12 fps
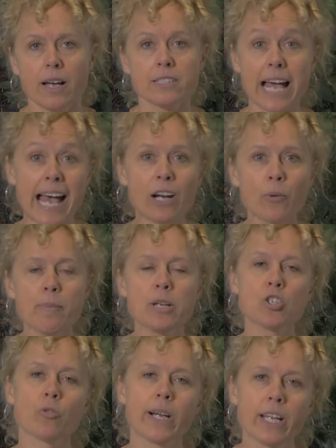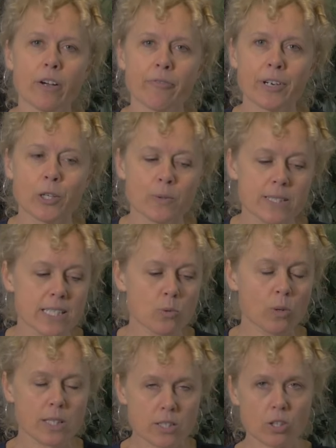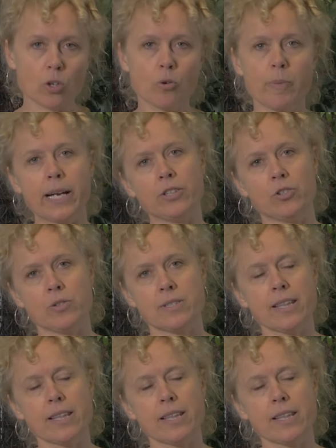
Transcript: So how do we measure radio frequencies? Well, it's not all bad news.